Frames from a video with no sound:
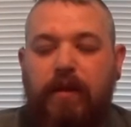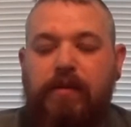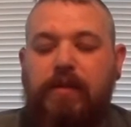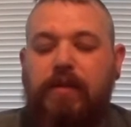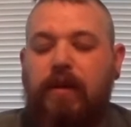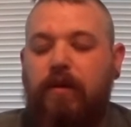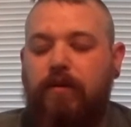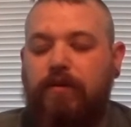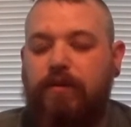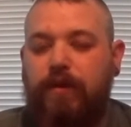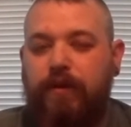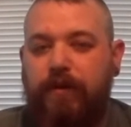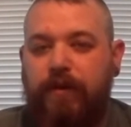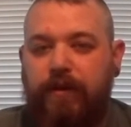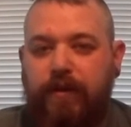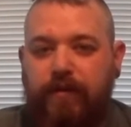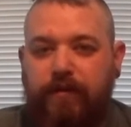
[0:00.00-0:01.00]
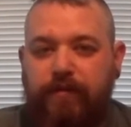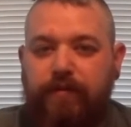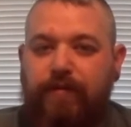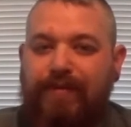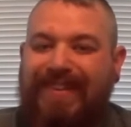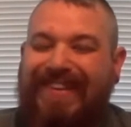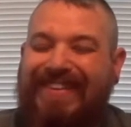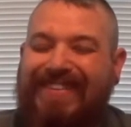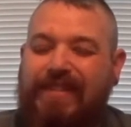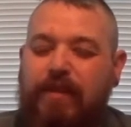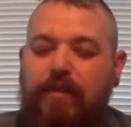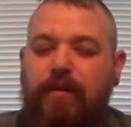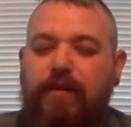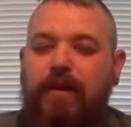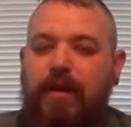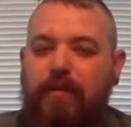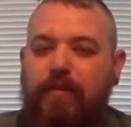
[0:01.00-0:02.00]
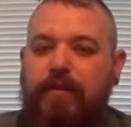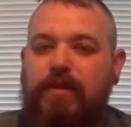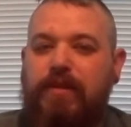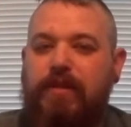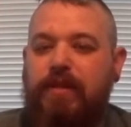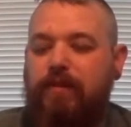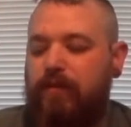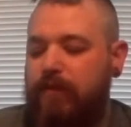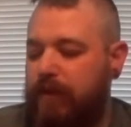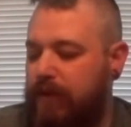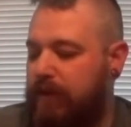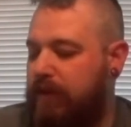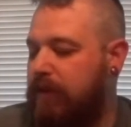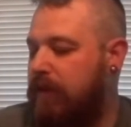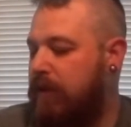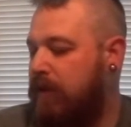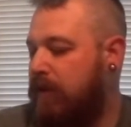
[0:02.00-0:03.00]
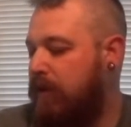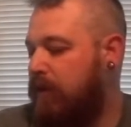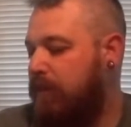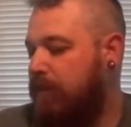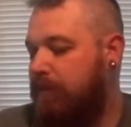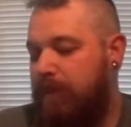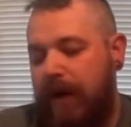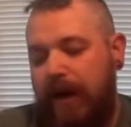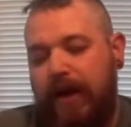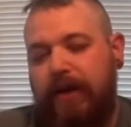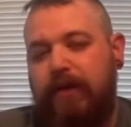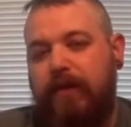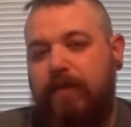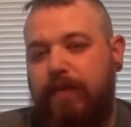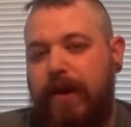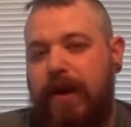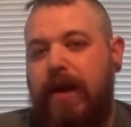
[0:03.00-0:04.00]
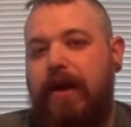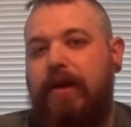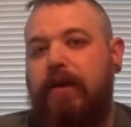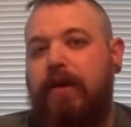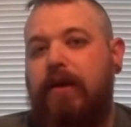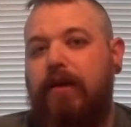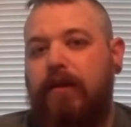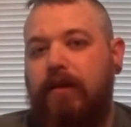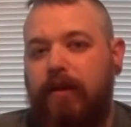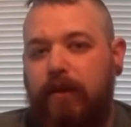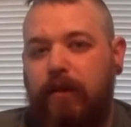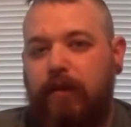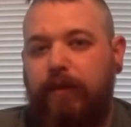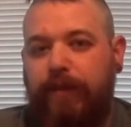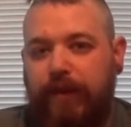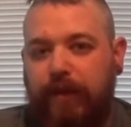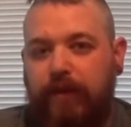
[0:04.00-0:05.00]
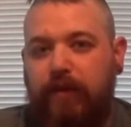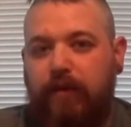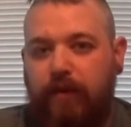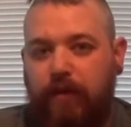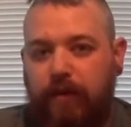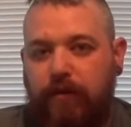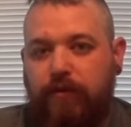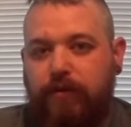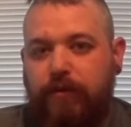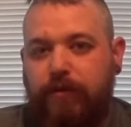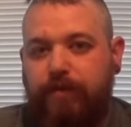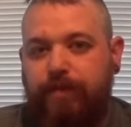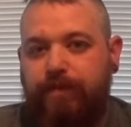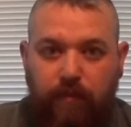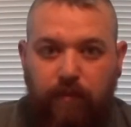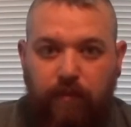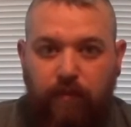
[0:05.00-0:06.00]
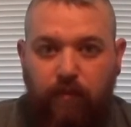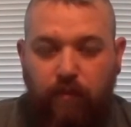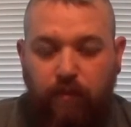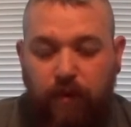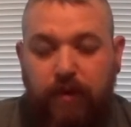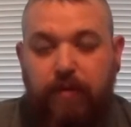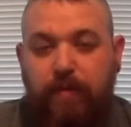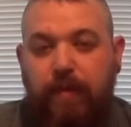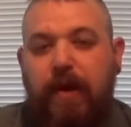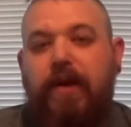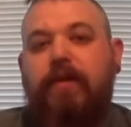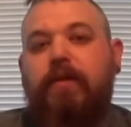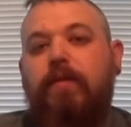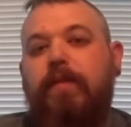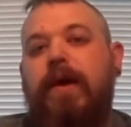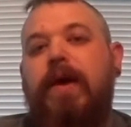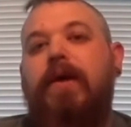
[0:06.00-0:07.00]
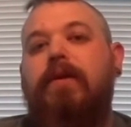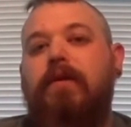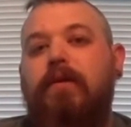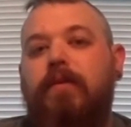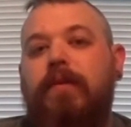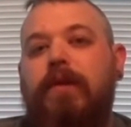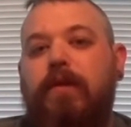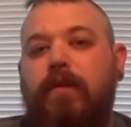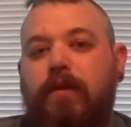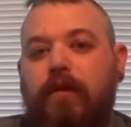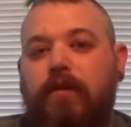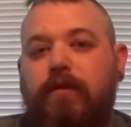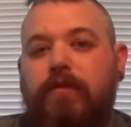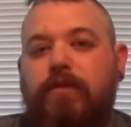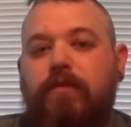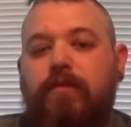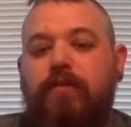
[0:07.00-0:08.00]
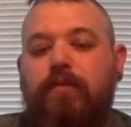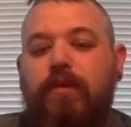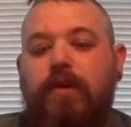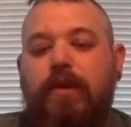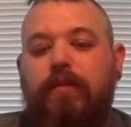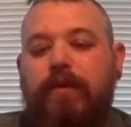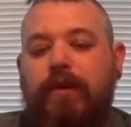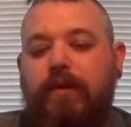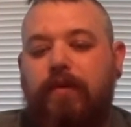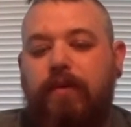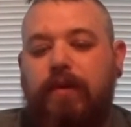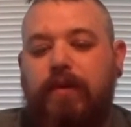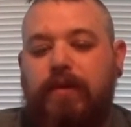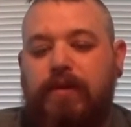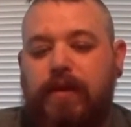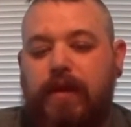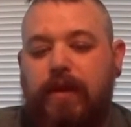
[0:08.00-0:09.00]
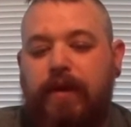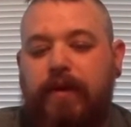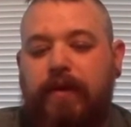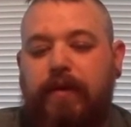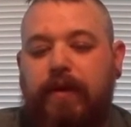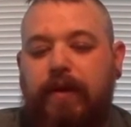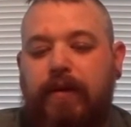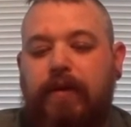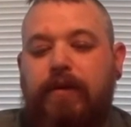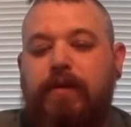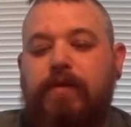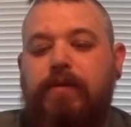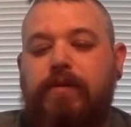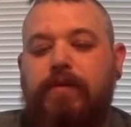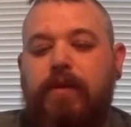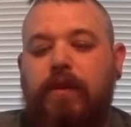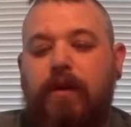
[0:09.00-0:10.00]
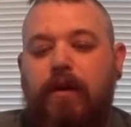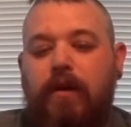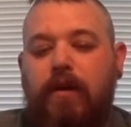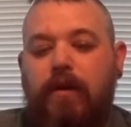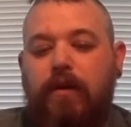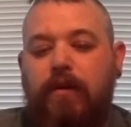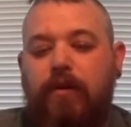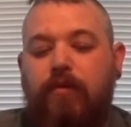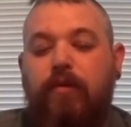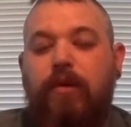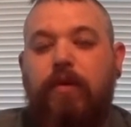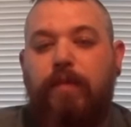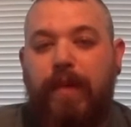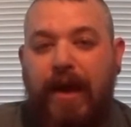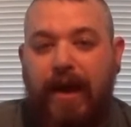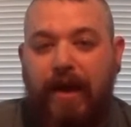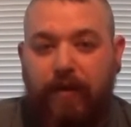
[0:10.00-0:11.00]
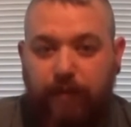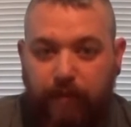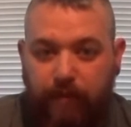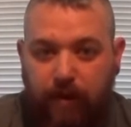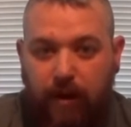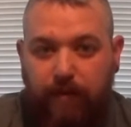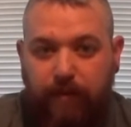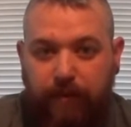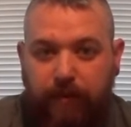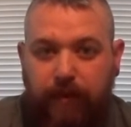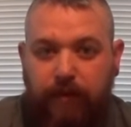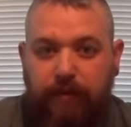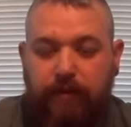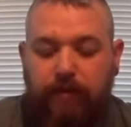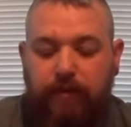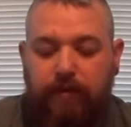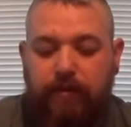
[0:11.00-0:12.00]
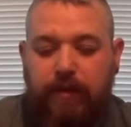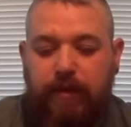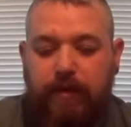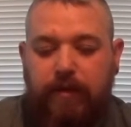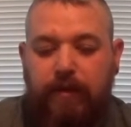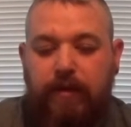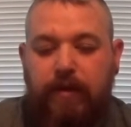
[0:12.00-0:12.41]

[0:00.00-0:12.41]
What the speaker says: alternative. Like I said though, I would stick with buying the bag a little bit large. With buying the bag a little bit large, what I would go into saying is you want to pack properly, okay?